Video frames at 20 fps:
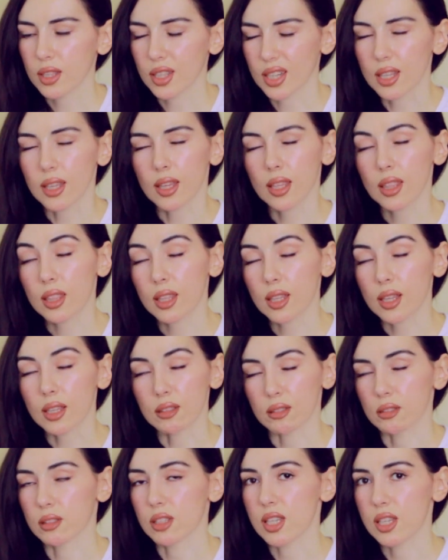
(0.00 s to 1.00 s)
that he
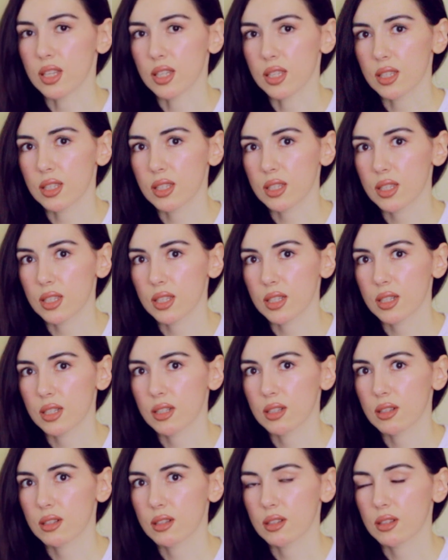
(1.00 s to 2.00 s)
thinks is
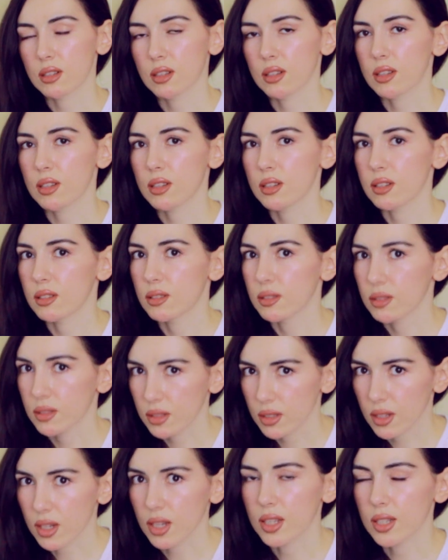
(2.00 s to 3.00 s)

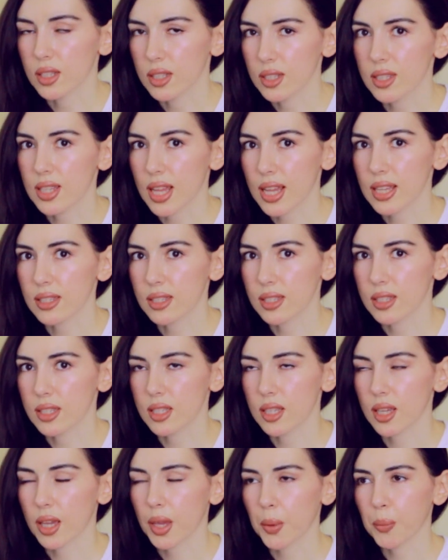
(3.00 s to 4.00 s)
a
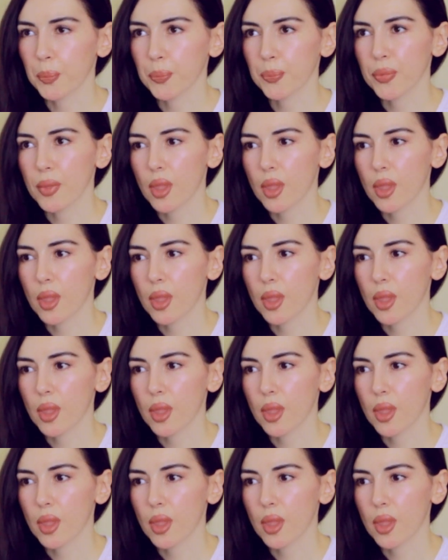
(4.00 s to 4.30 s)
necessity.